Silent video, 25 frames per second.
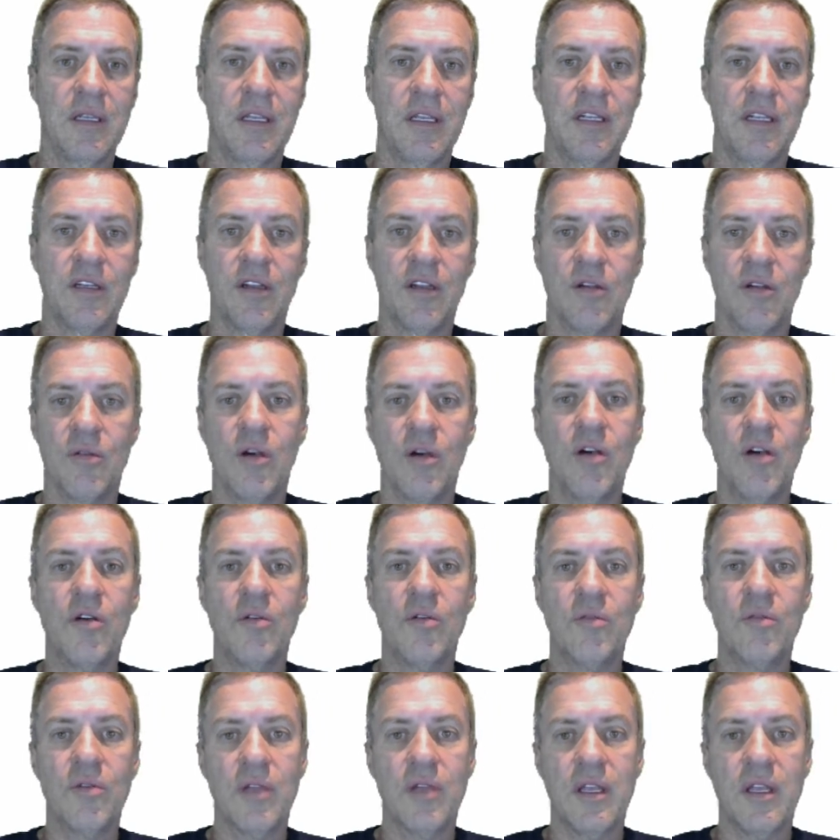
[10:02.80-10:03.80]
and go,
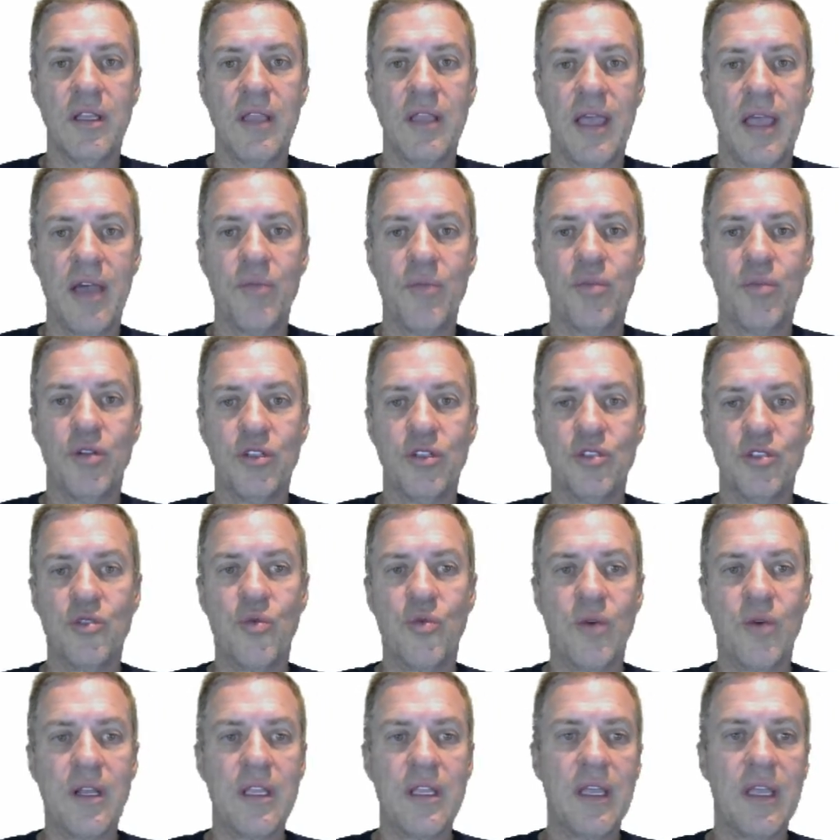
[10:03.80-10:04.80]
oh, okay, the output's
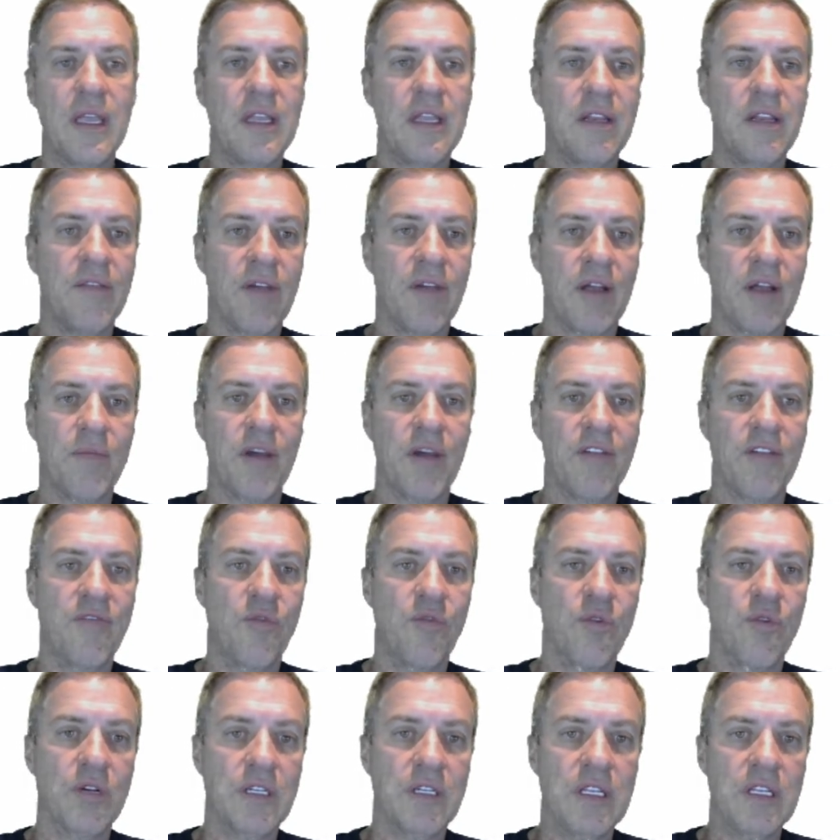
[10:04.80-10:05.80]
28 divided by
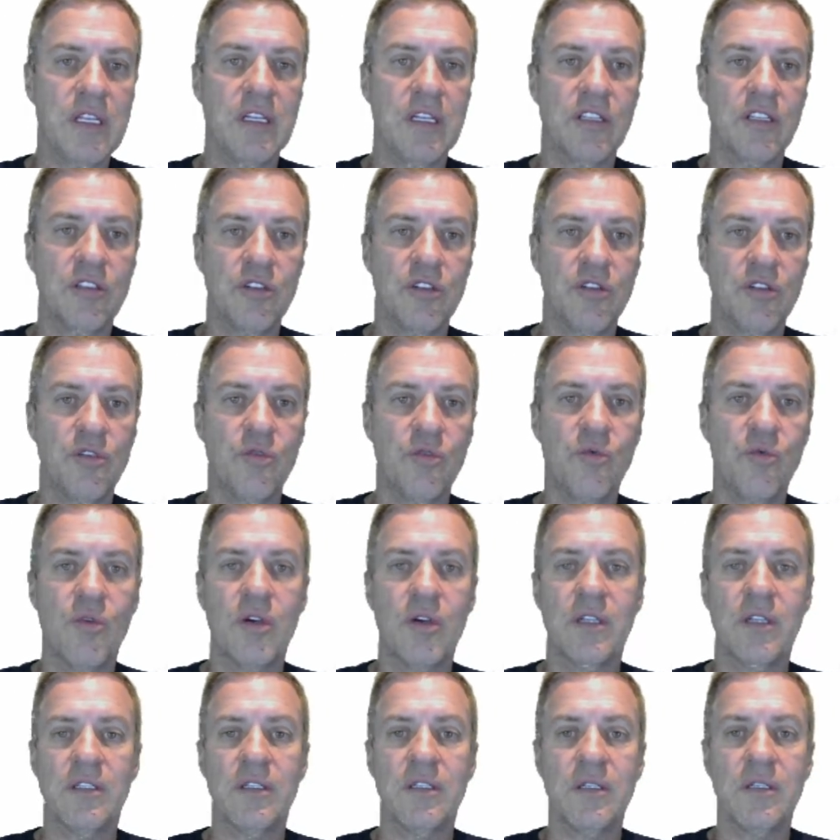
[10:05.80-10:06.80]
14 is 2 to
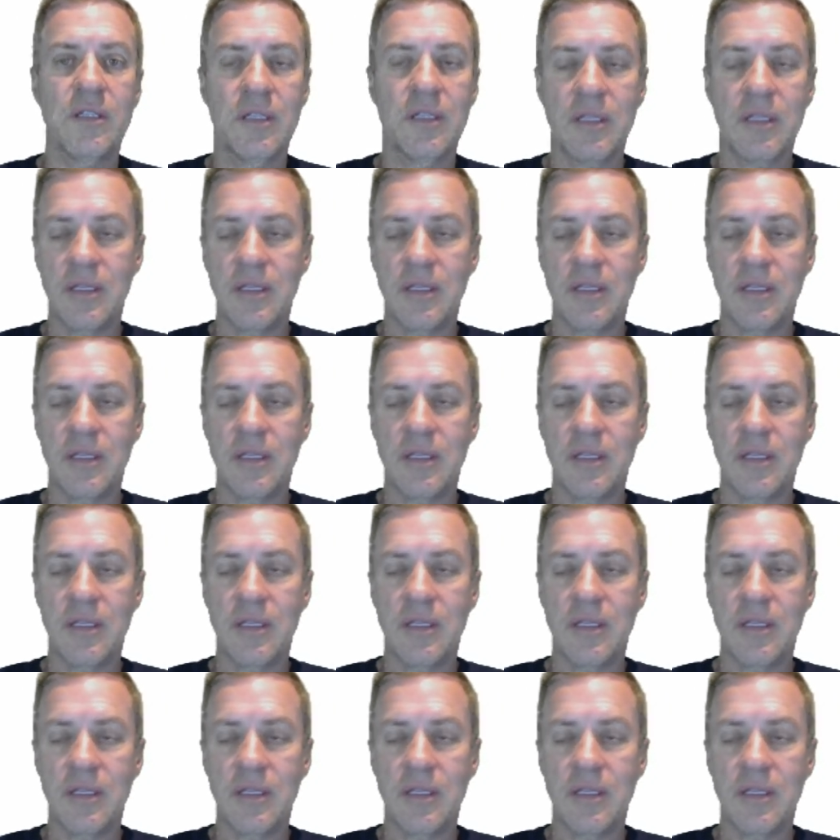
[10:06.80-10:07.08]
1.